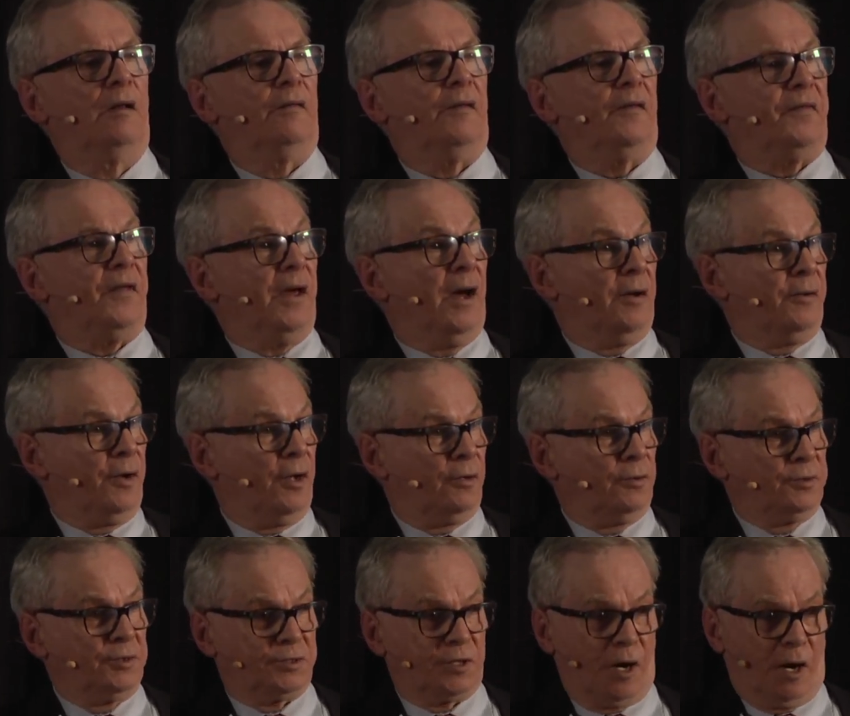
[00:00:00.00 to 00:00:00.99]
that the
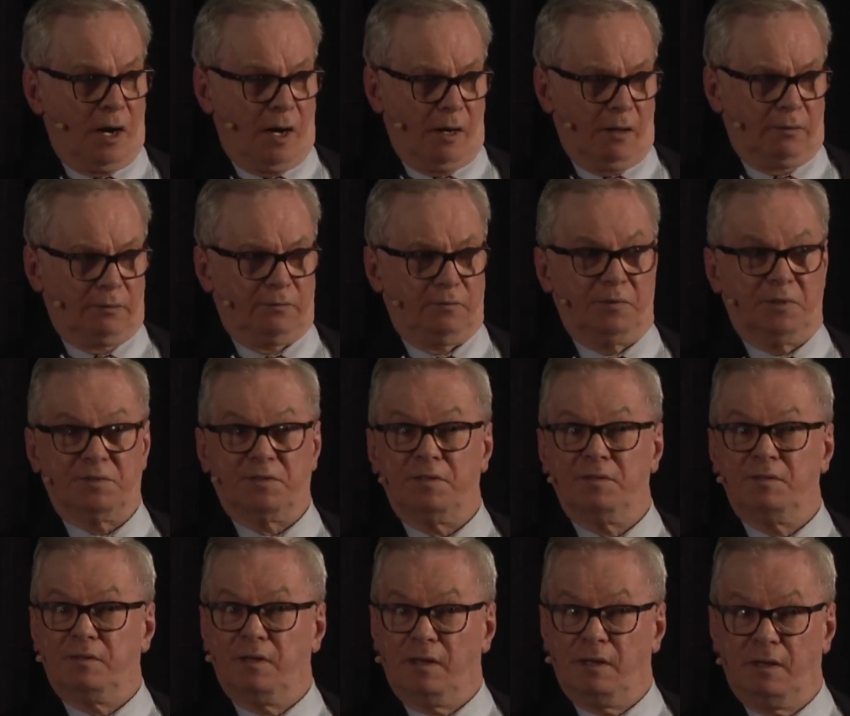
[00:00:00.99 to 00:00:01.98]
unknown child was
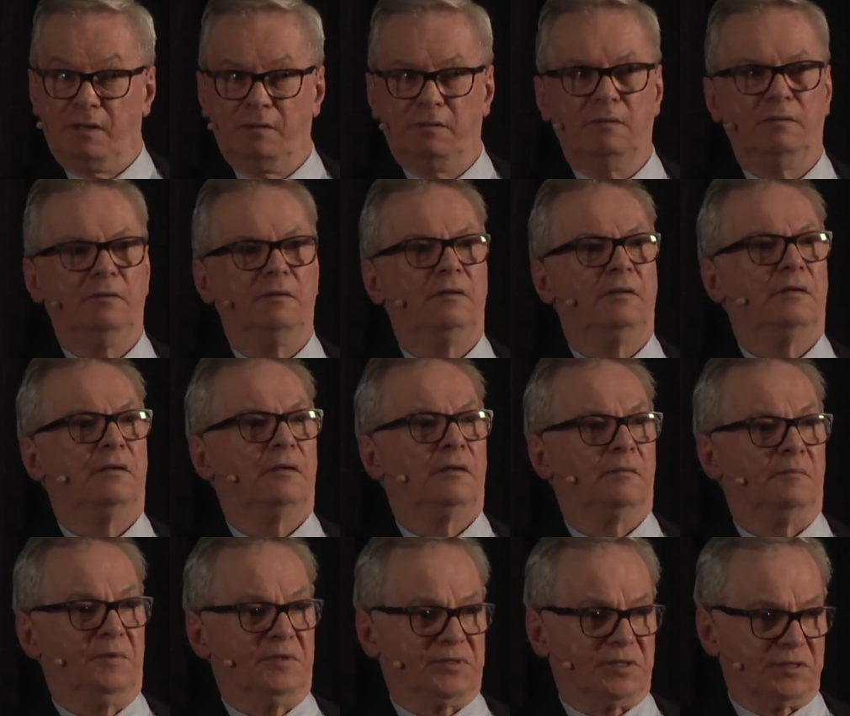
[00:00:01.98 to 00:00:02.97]
indeed
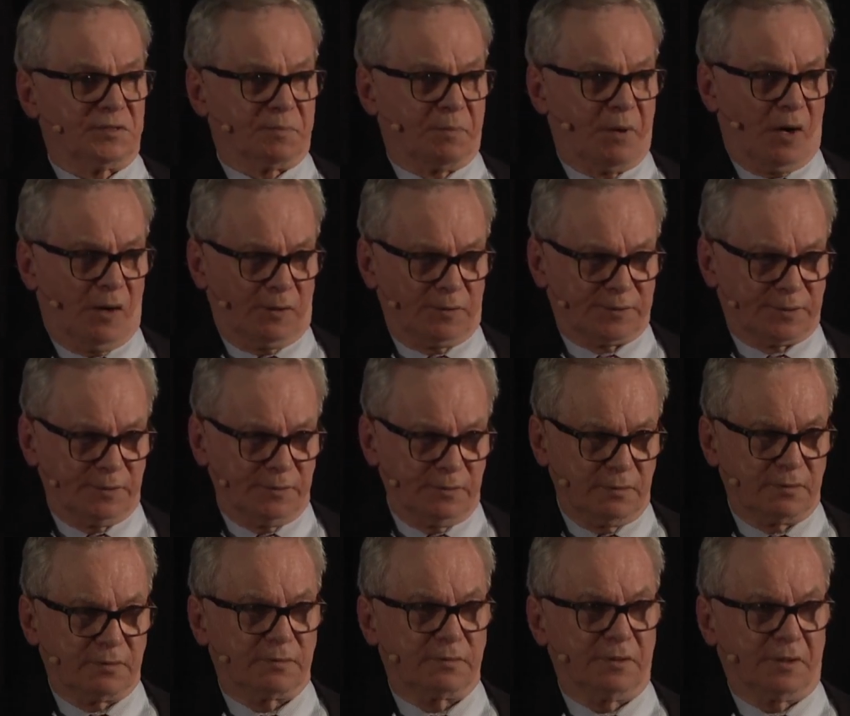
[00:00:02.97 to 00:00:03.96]
Missus
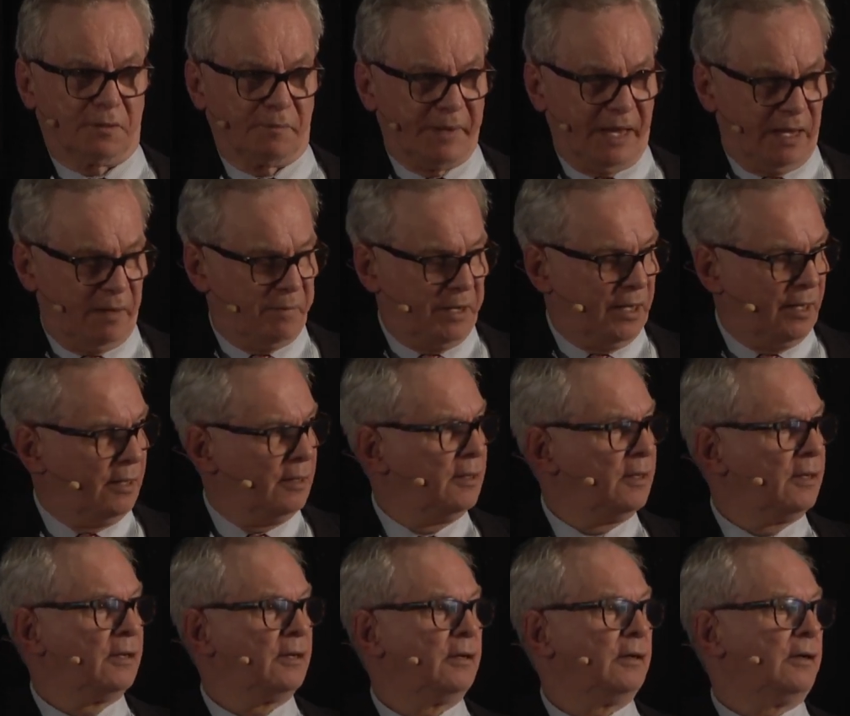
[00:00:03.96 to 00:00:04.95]
Paulson's little baby,
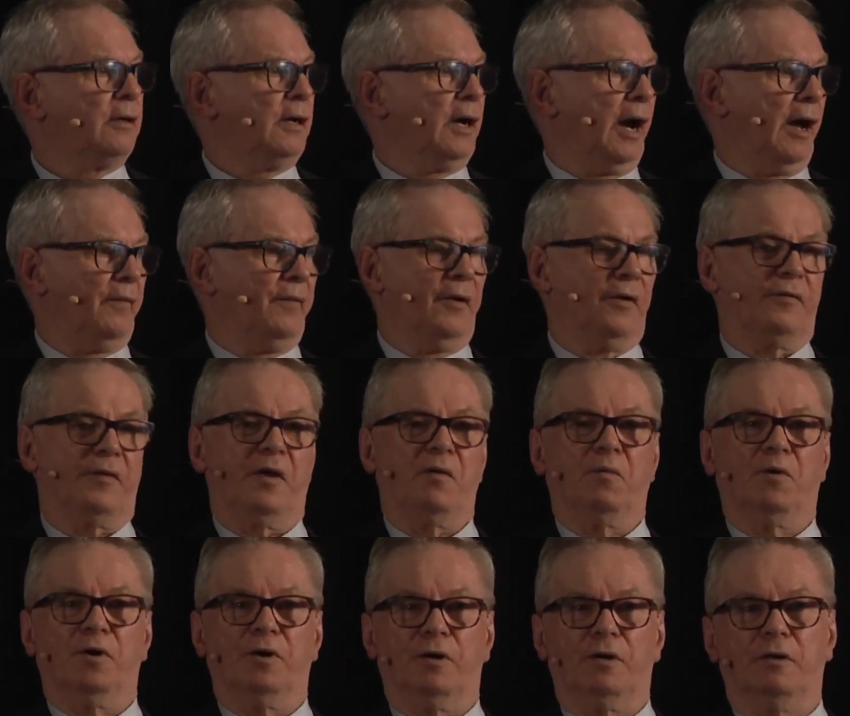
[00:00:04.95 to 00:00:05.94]
and there they
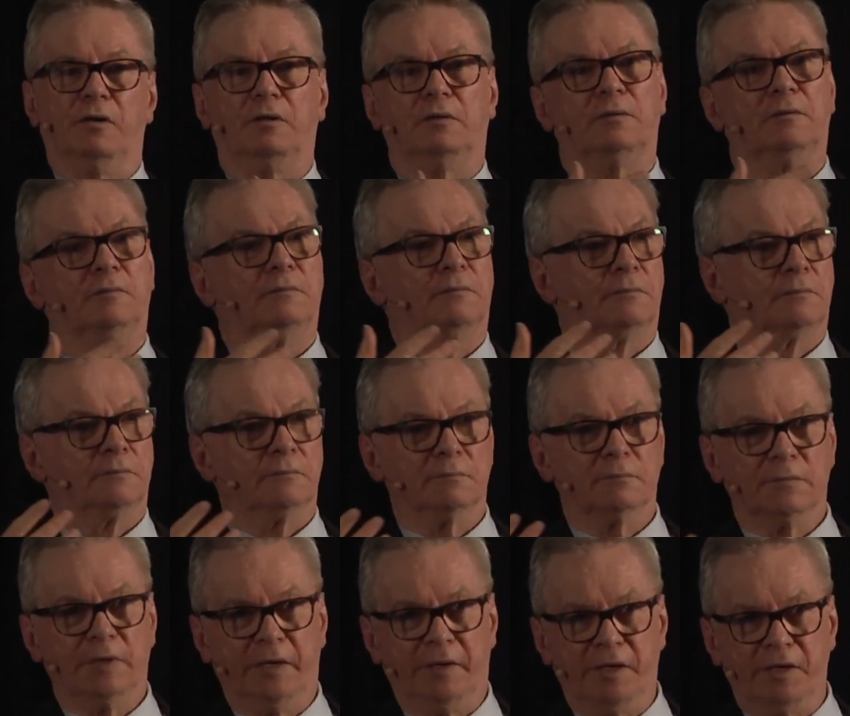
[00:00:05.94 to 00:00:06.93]
were
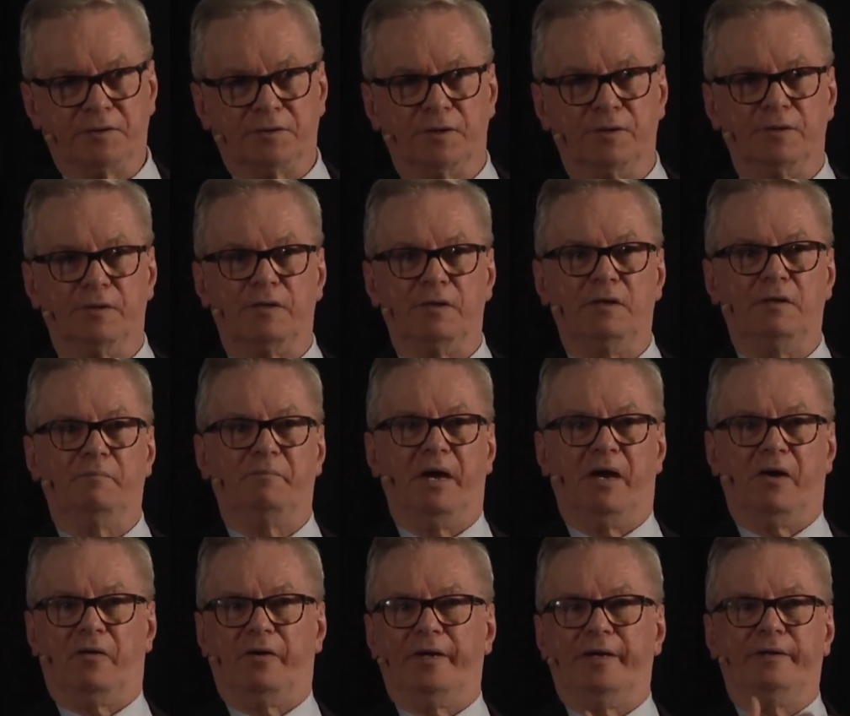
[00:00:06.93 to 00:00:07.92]
in eternity,
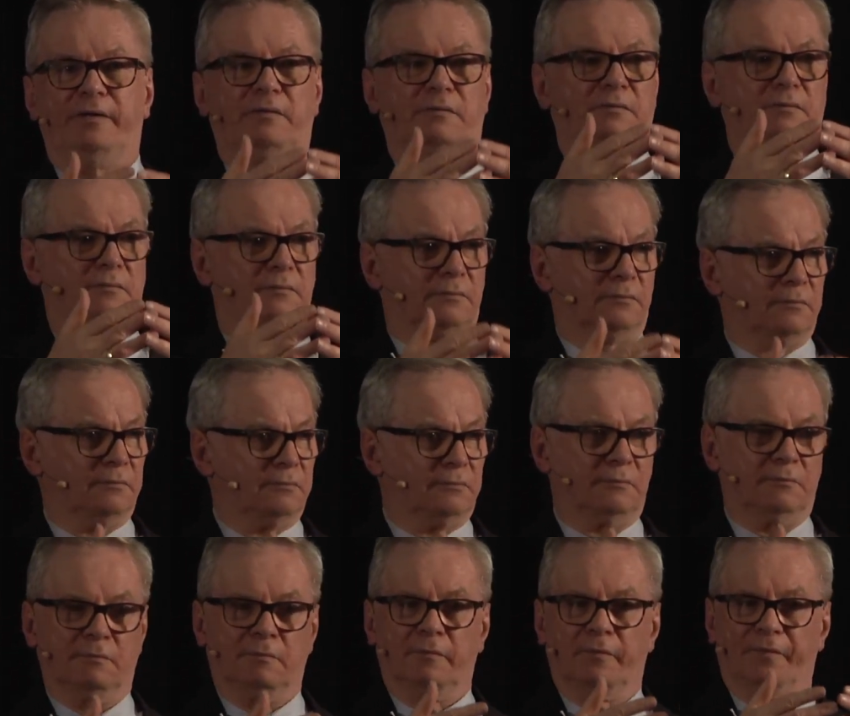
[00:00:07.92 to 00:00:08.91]
buried
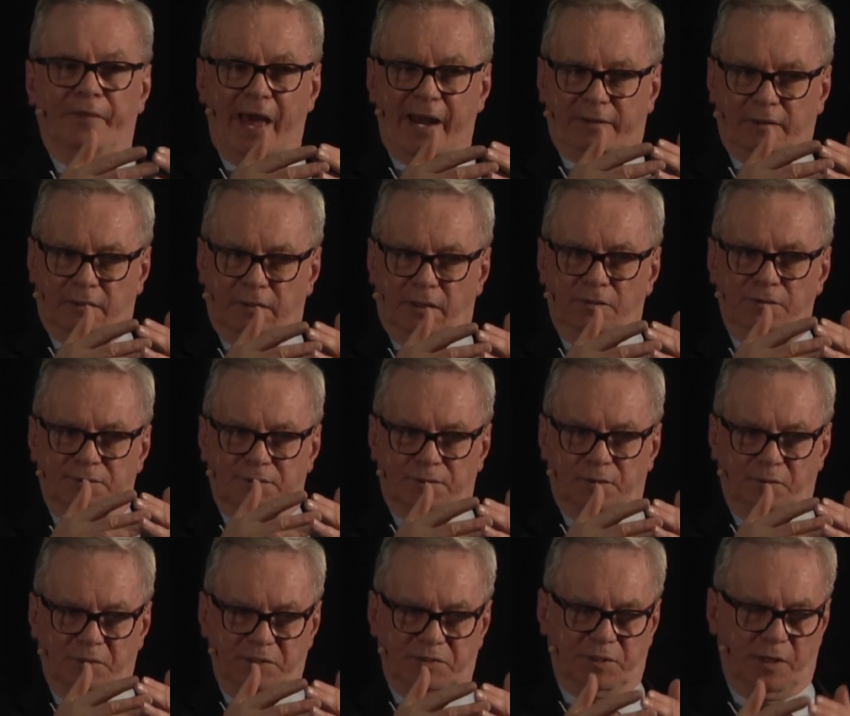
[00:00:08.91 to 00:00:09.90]
that close
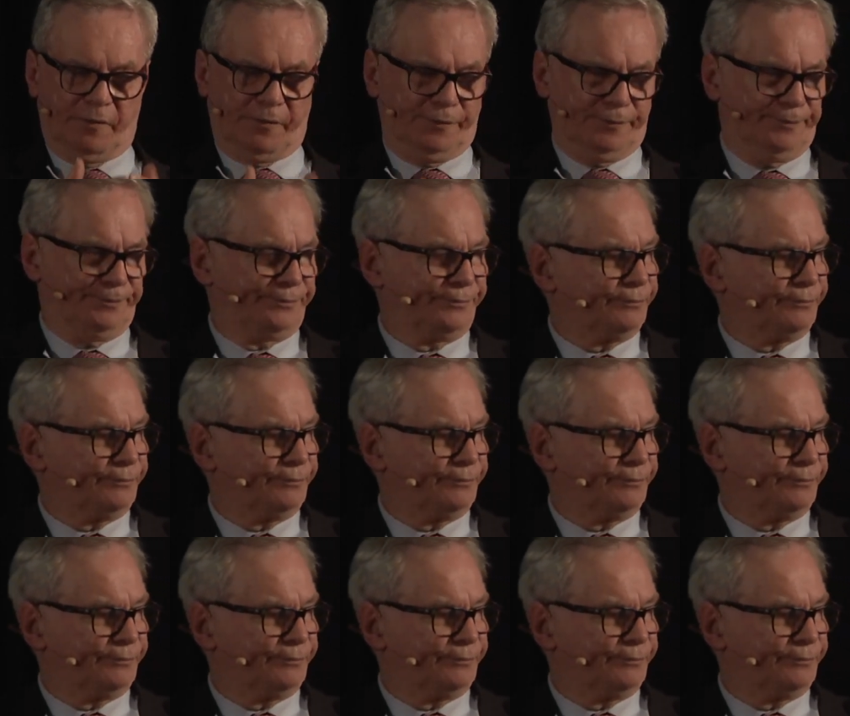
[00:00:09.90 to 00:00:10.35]
to each other.